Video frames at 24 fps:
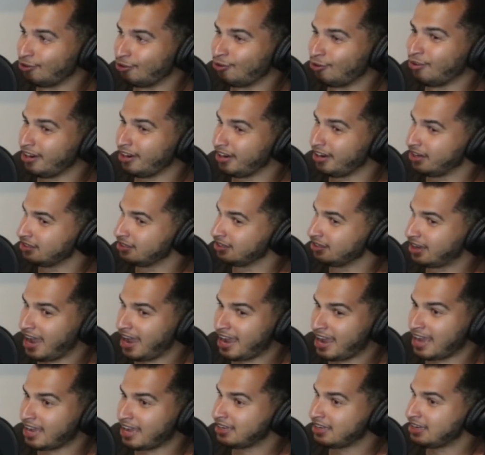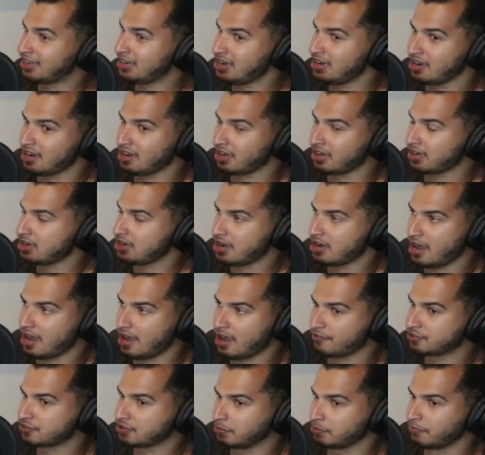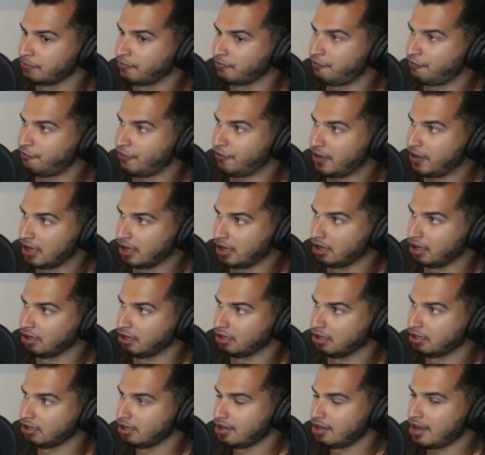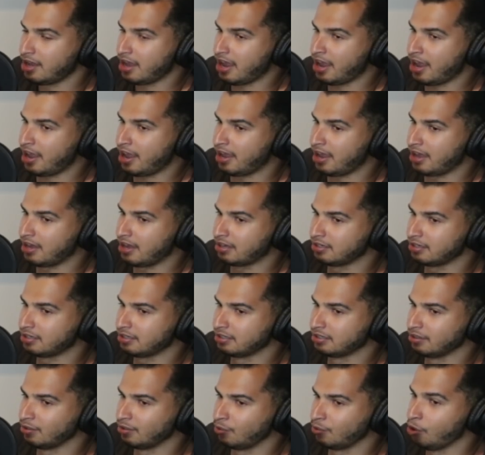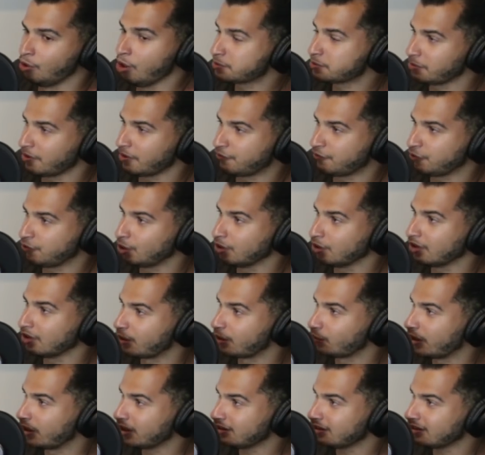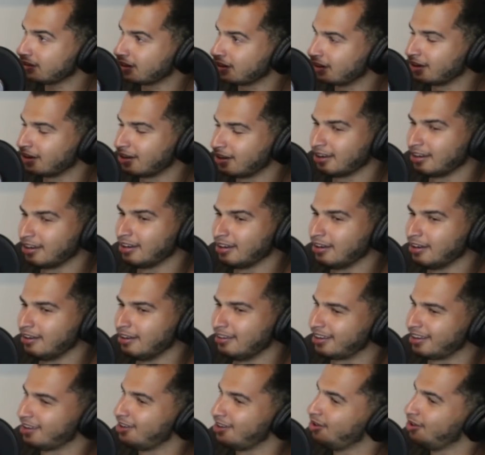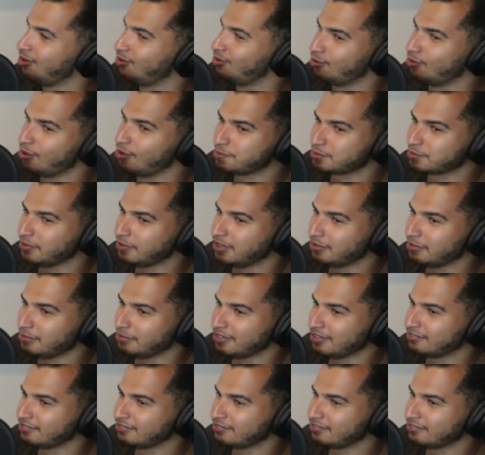Right. Like I can't have something fail and whoops, my fuel line went. Whoops, my